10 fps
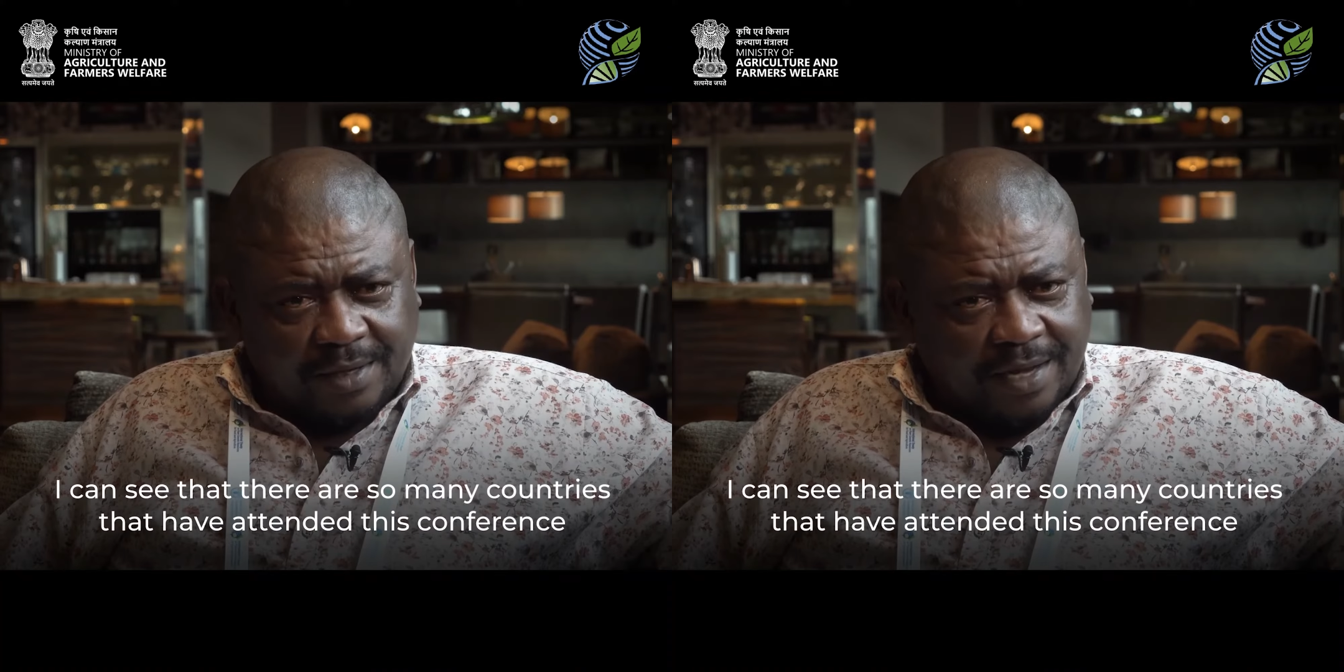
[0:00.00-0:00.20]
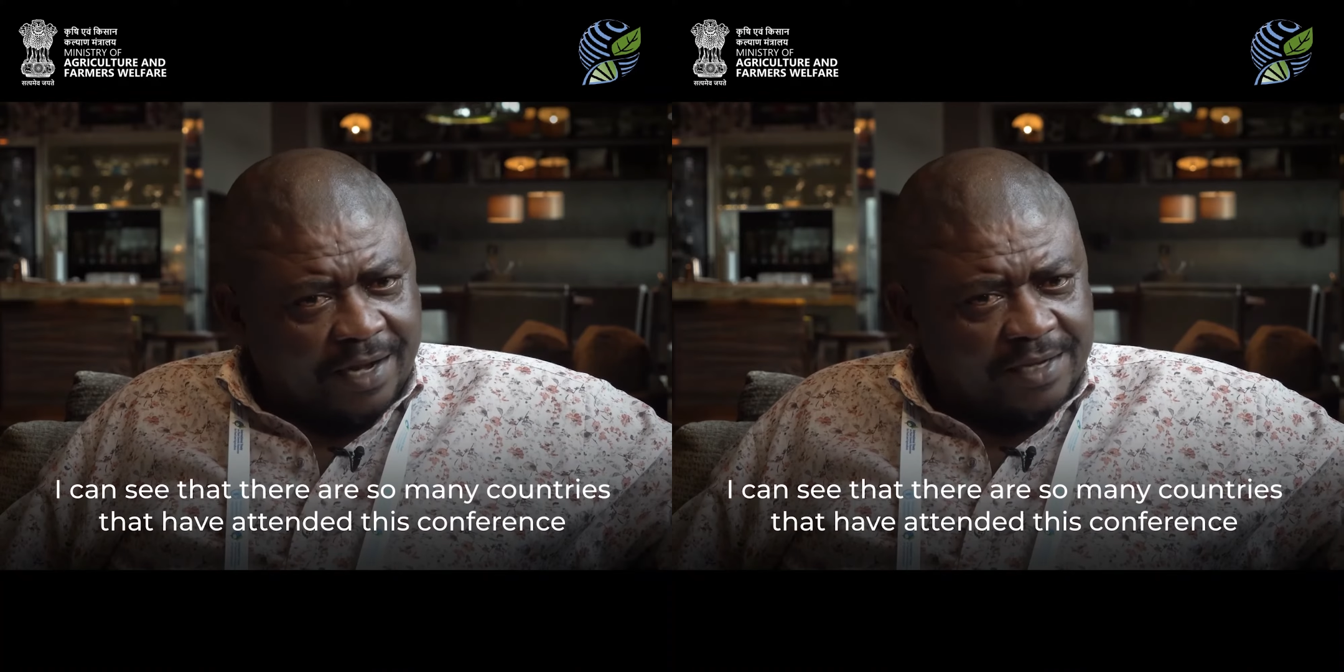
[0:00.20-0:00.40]

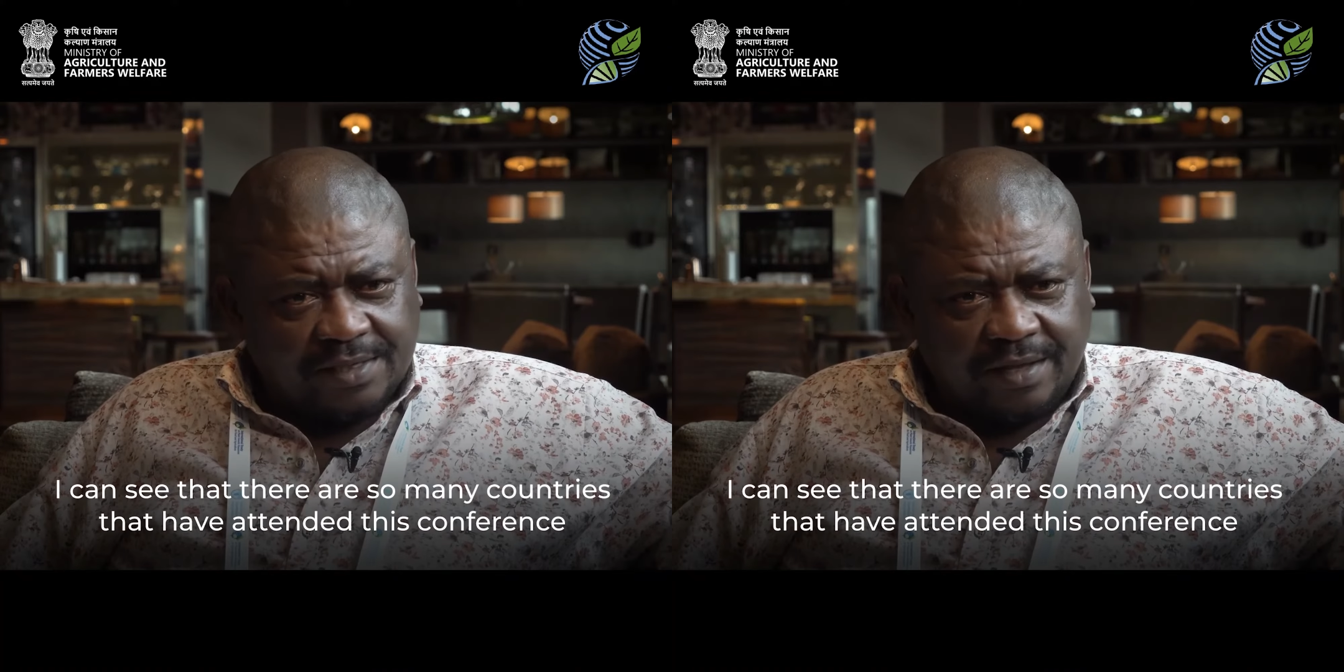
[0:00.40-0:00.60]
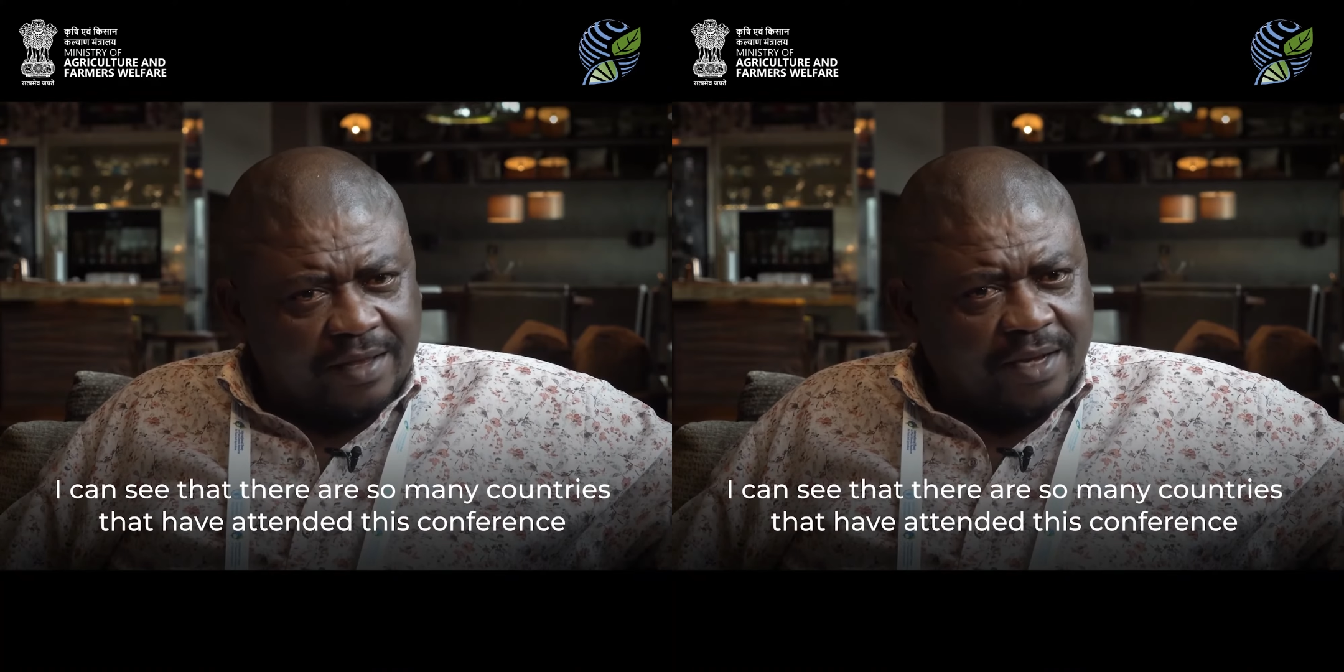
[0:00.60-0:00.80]
I can
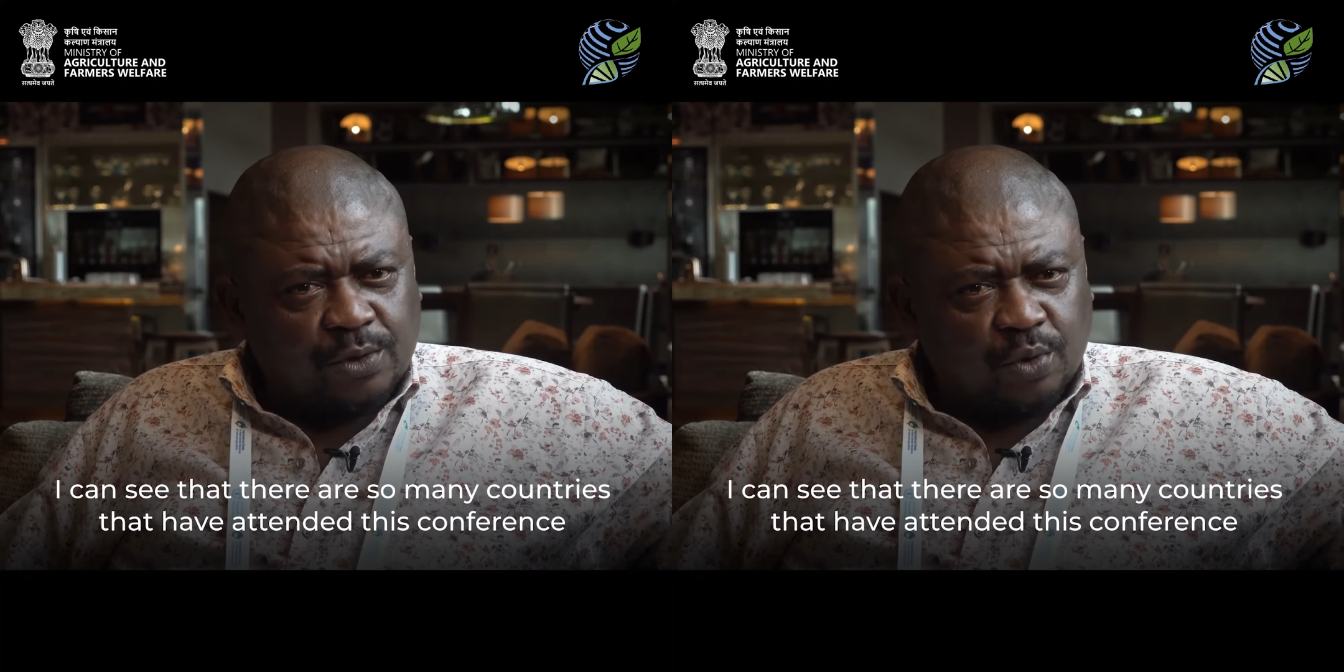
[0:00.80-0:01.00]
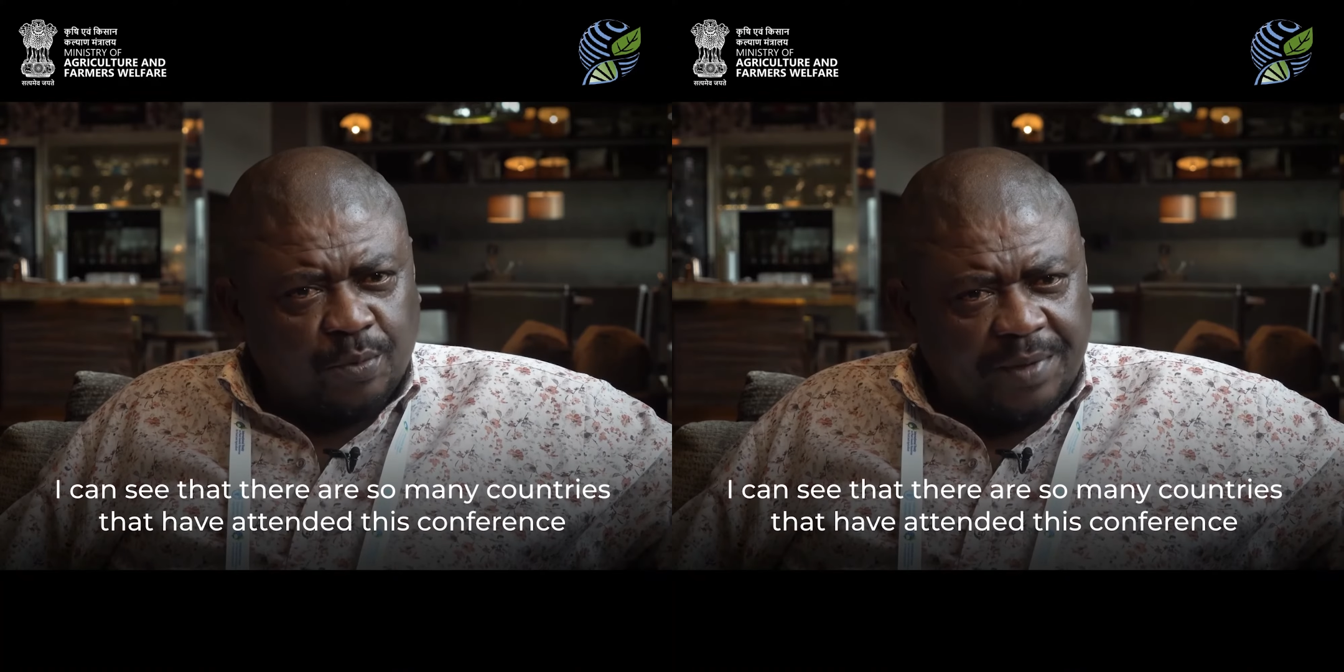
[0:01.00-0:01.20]
see that there are
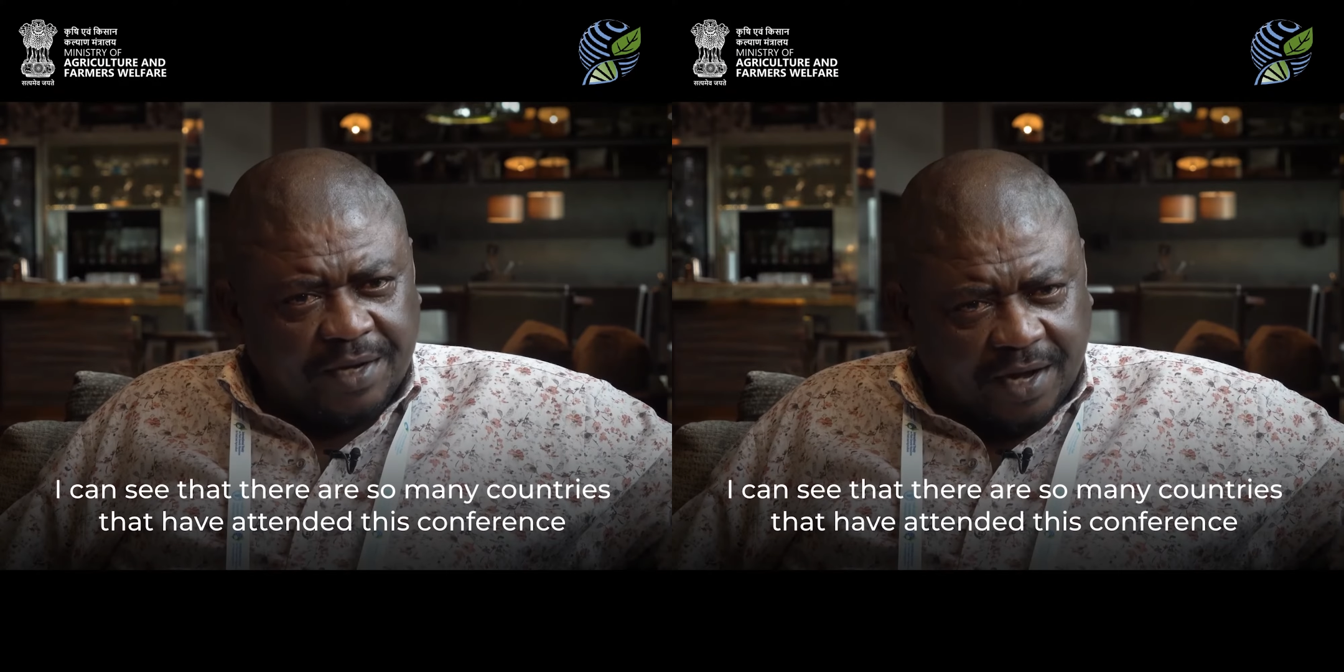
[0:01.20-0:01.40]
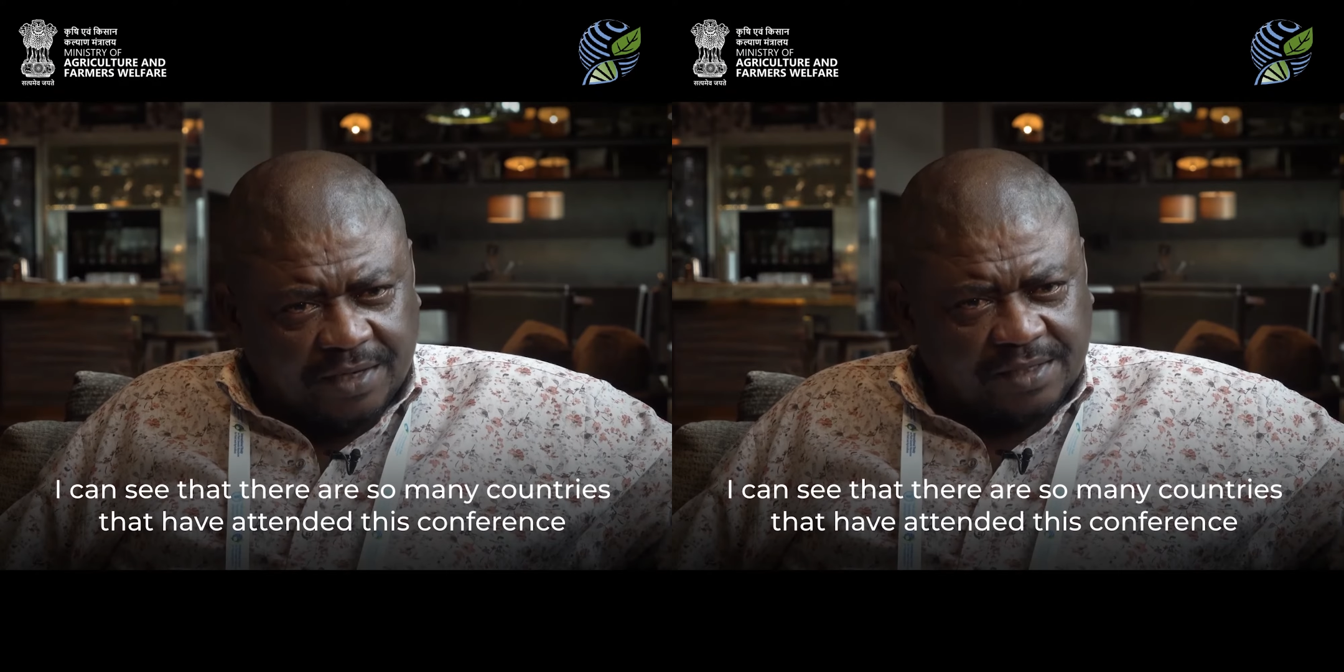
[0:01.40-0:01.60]
so many
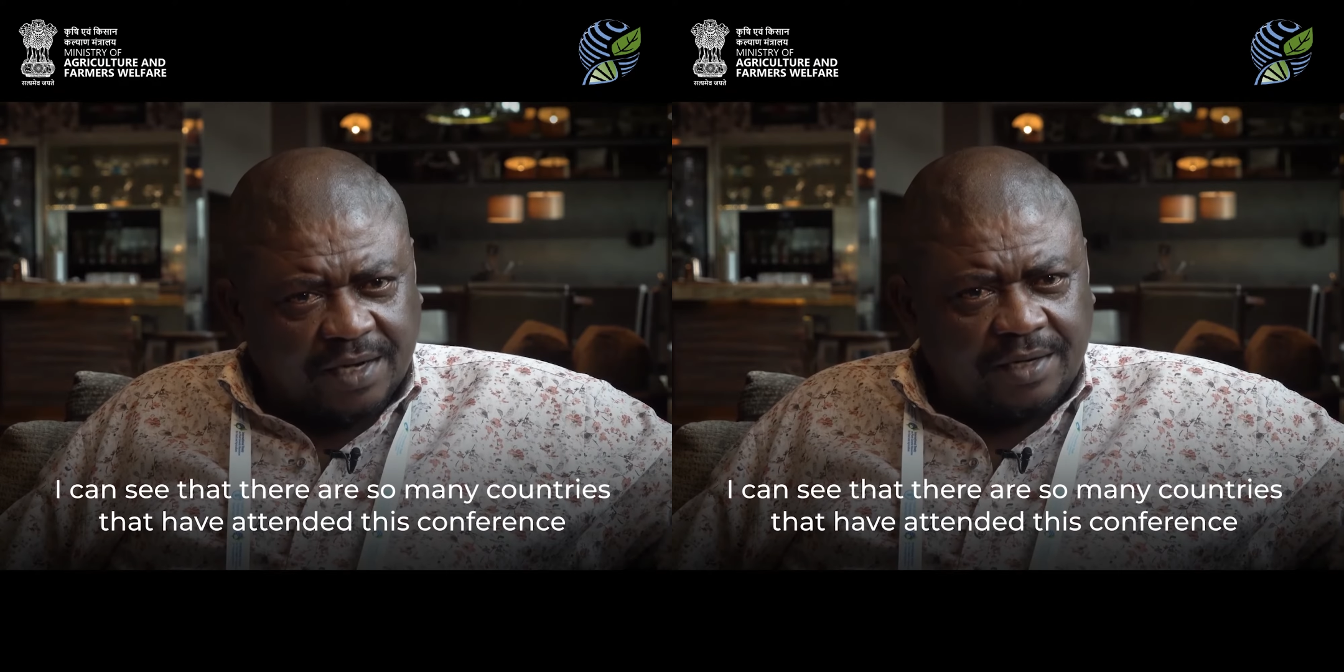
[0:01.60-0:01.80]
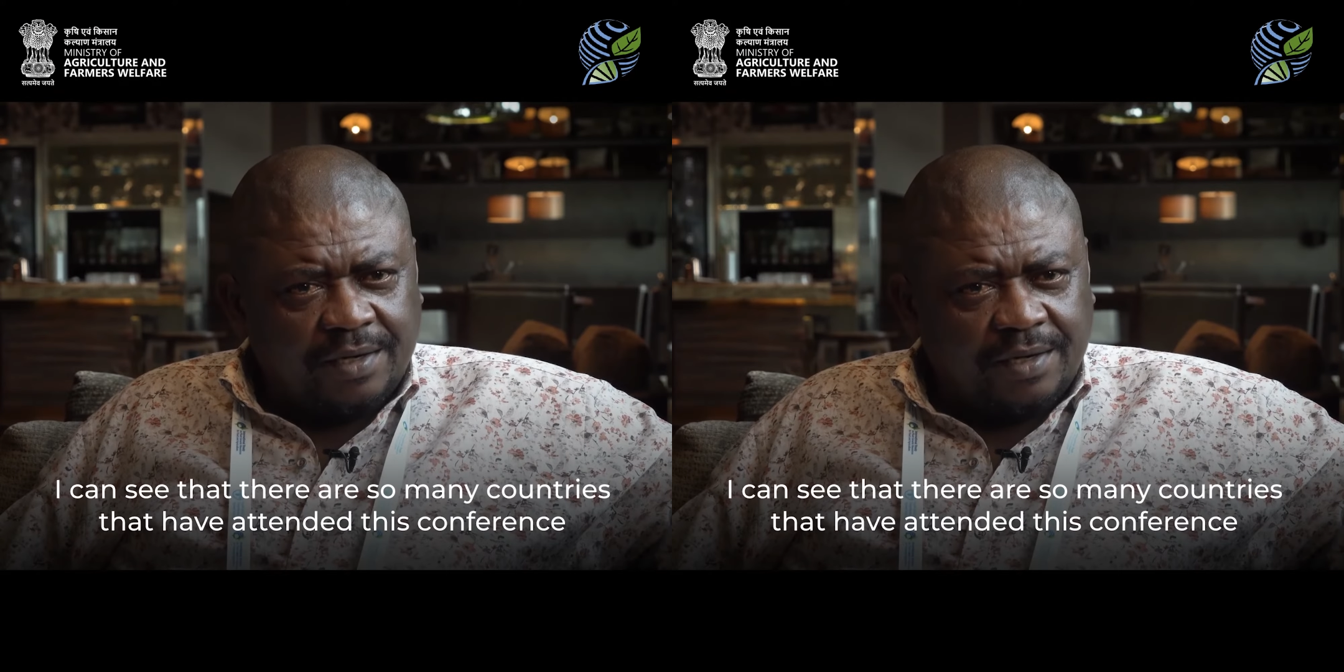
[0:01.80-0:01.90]
countries that